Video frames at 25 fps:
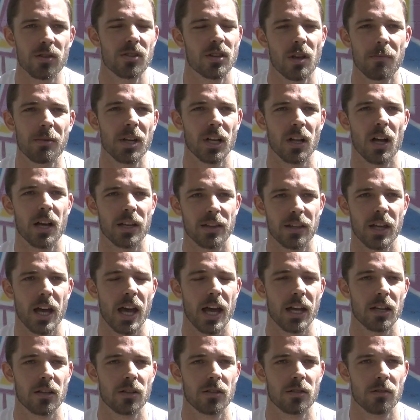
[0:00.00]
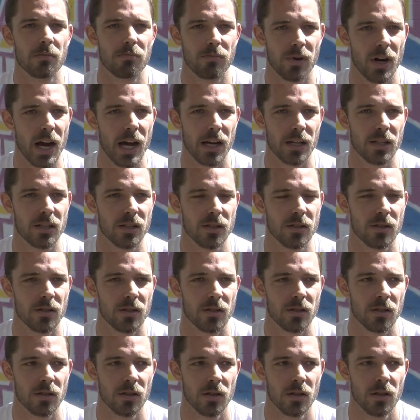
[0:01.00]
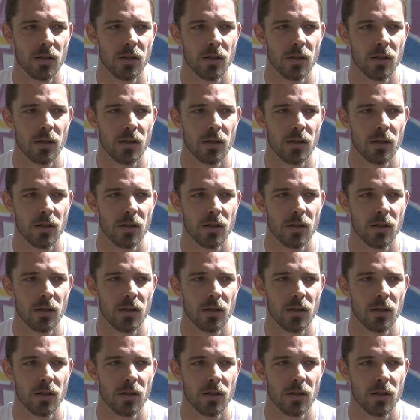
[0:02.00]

or something like that to practice,